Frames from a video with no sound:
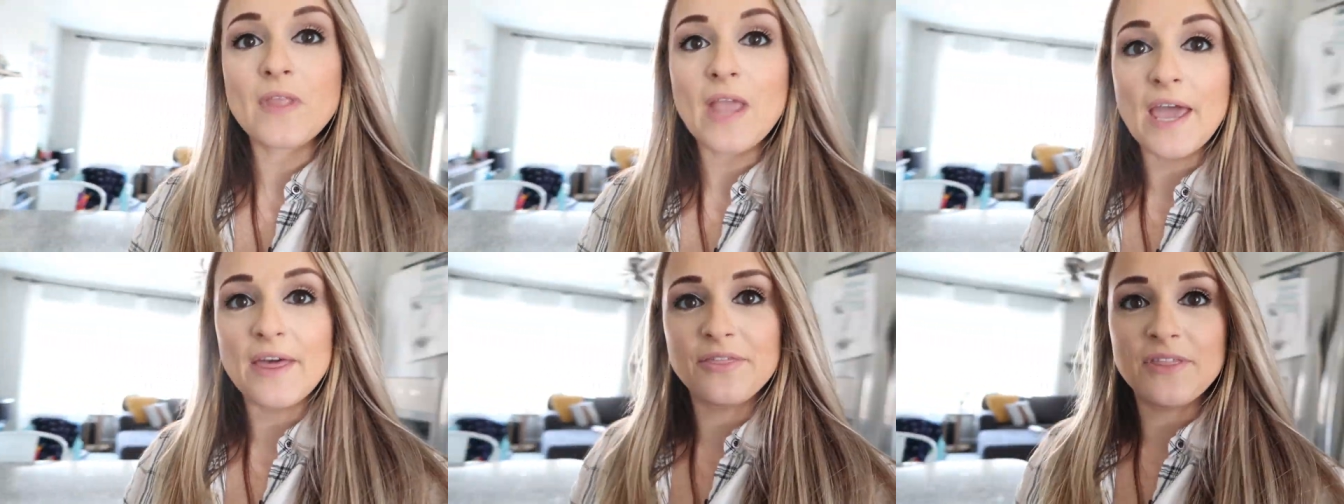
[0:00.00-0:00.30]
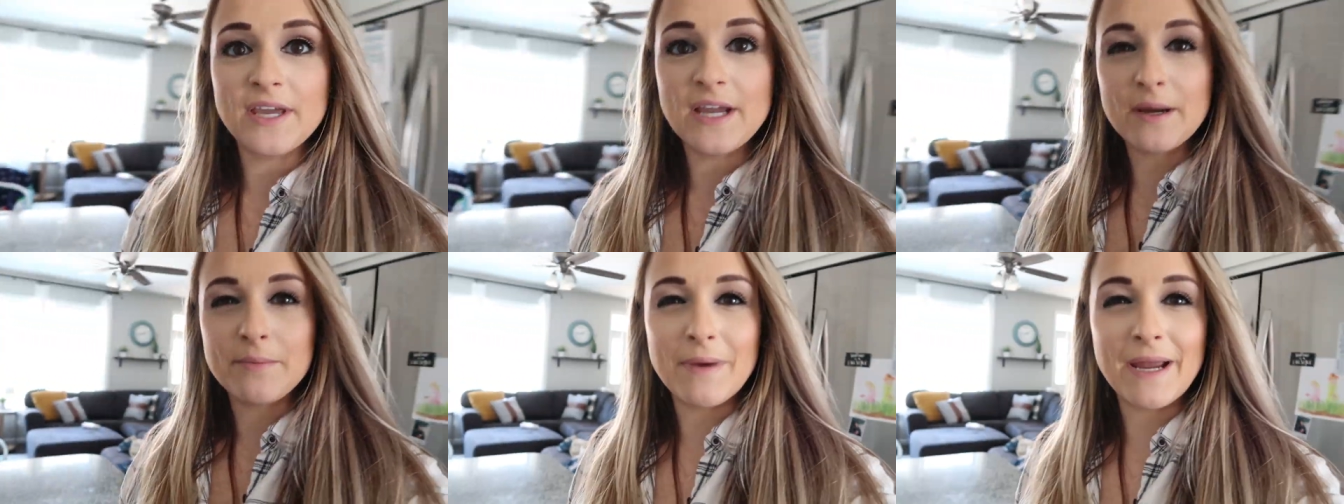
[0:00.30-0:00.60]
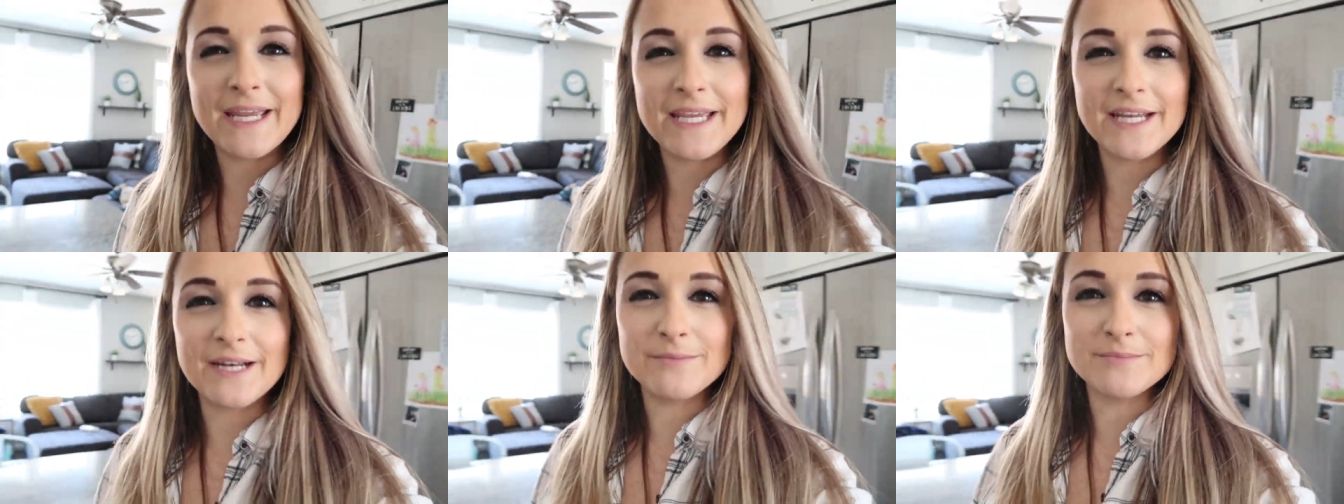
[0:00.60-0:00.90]
I think I
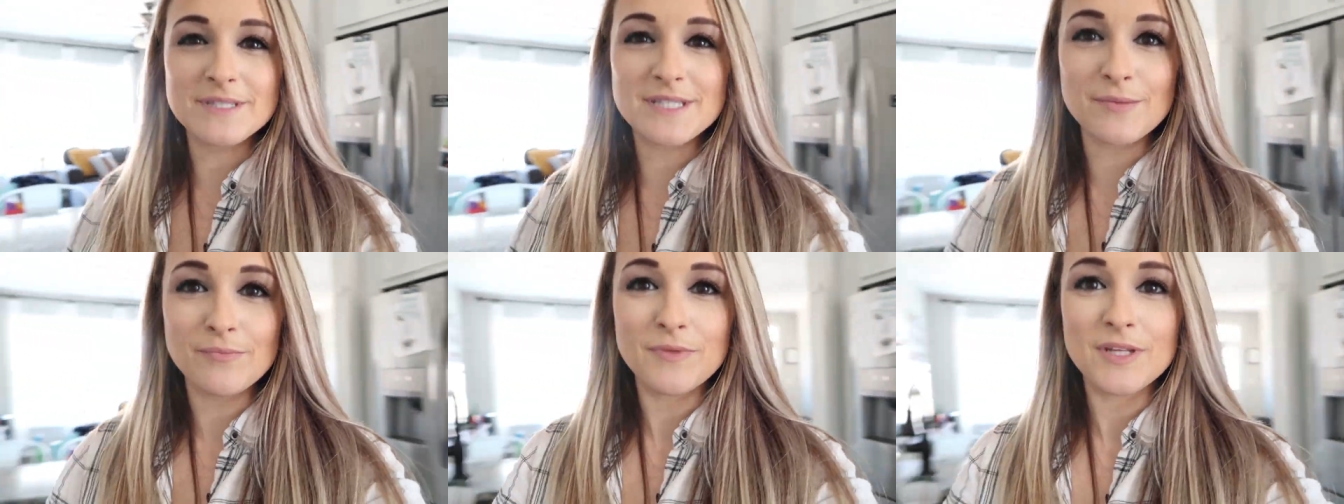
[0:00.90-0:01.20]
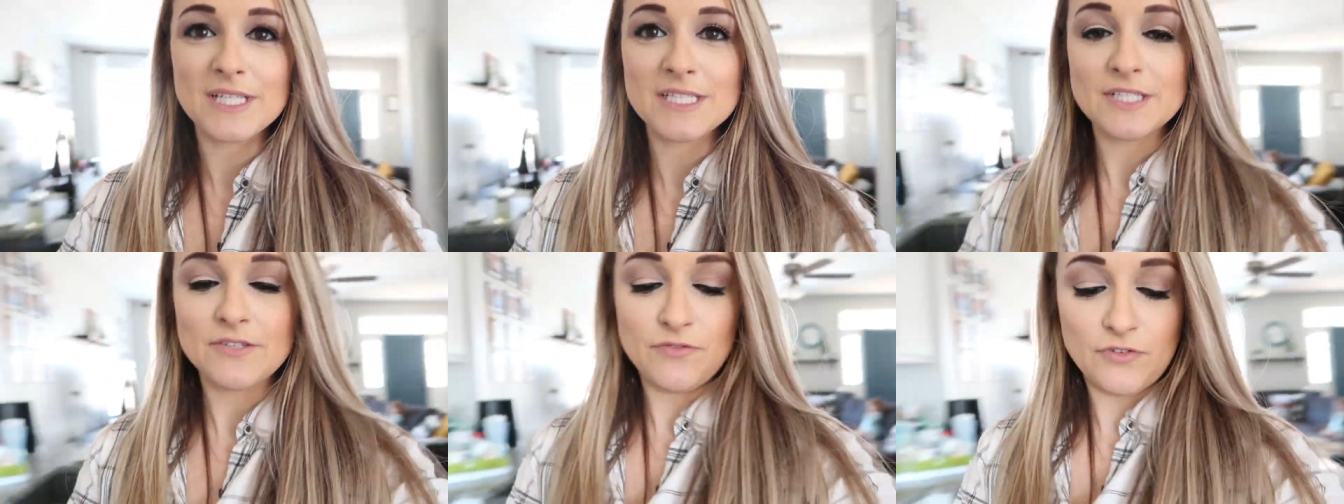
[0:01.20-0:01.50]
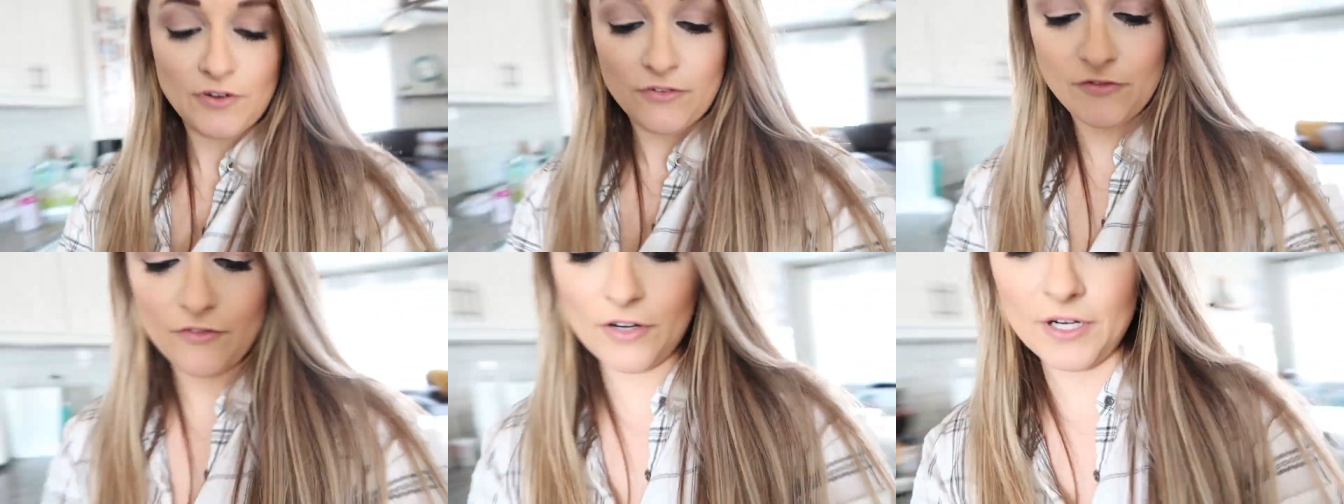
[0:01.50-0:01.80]
might get him something
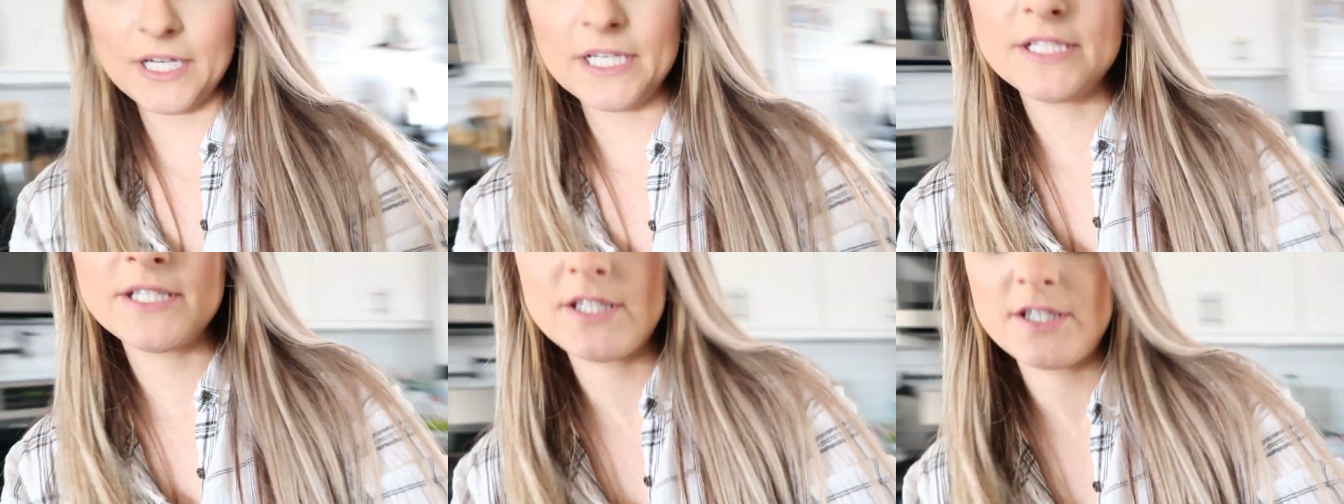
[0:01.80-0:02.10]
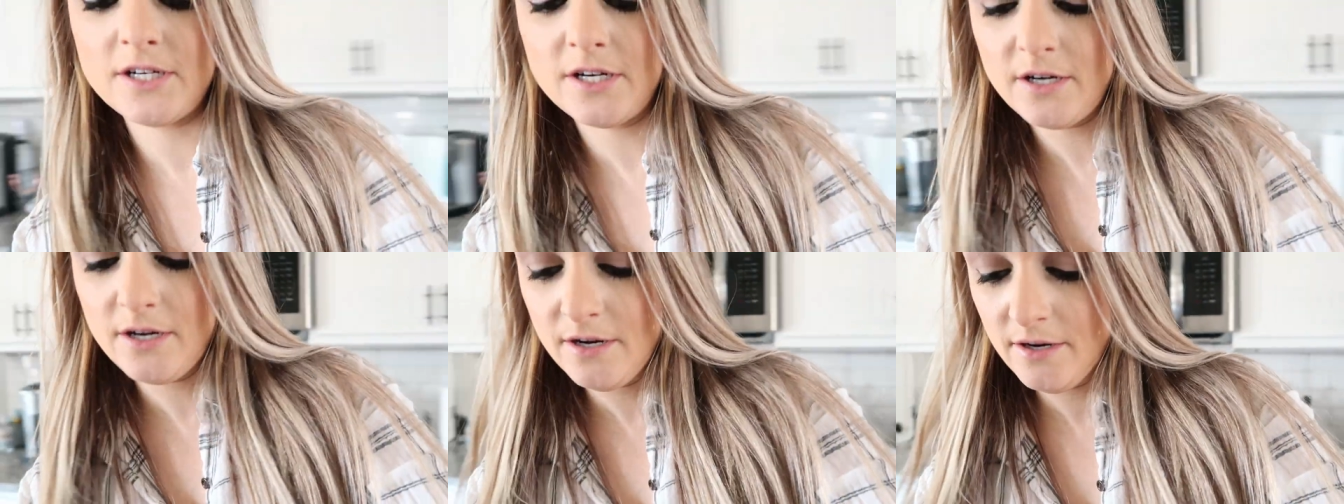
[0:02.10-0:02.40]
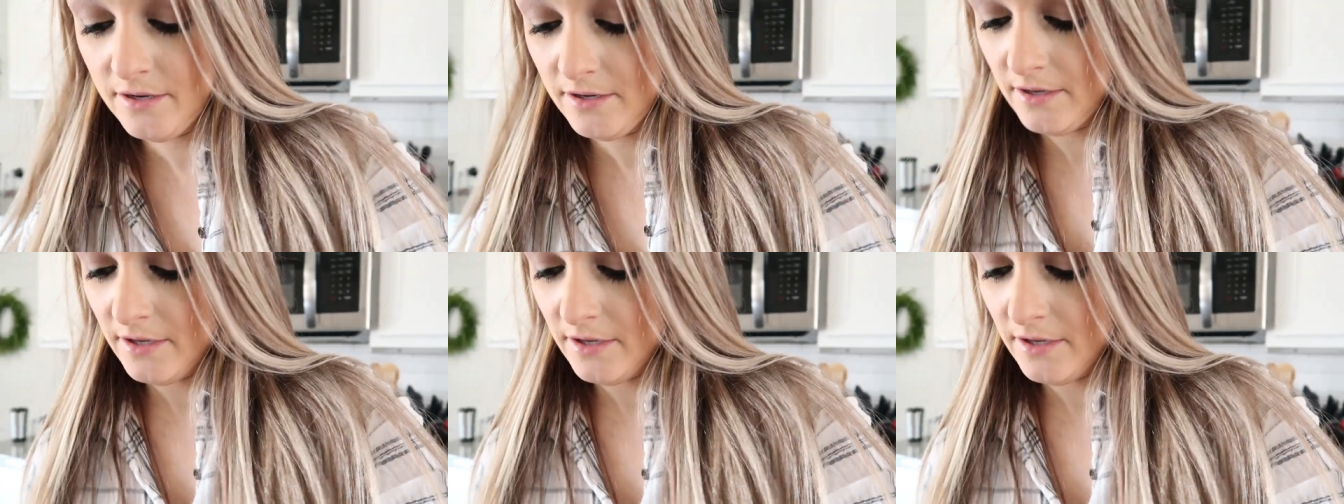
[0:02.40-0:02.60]
different for Easter.